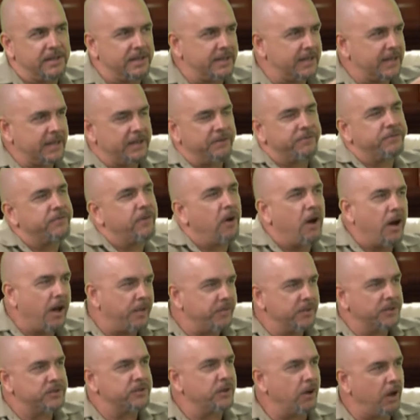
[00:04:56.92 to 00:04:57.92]
do you find
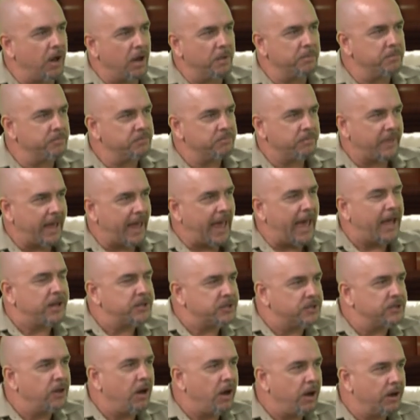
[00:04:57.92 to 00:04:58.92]
the time
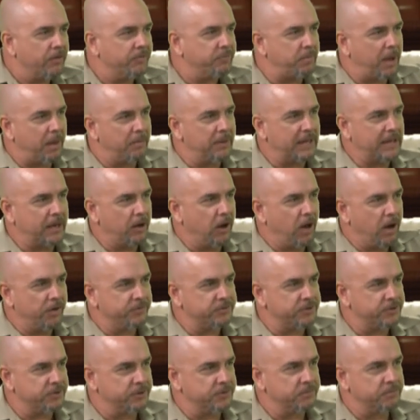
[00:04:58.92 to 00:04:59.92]
outside of public life
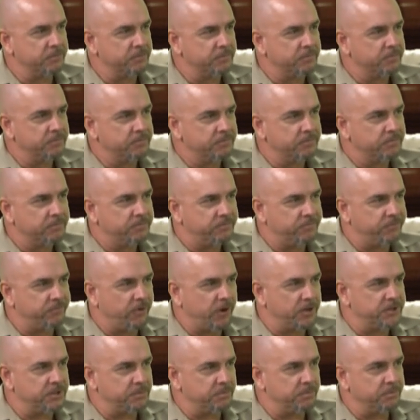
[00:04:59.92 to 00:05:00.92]
to
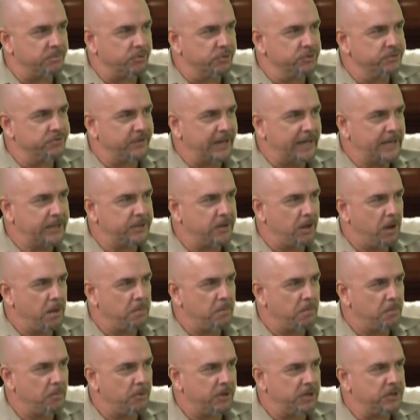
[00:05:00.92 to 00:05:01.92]
find some Bruce Flegg time?
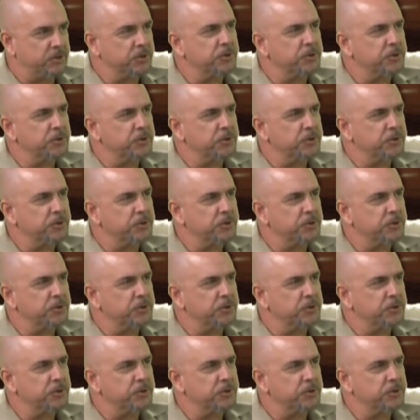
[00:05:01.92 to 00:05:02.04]
What do you